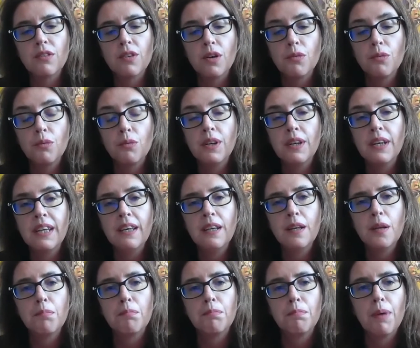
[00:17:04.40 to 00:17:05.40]
so we need
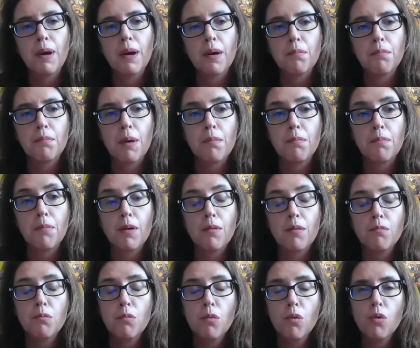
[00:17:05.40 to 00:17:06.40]
a
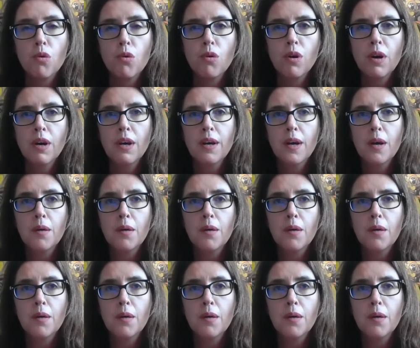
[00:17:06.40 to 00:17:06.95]
more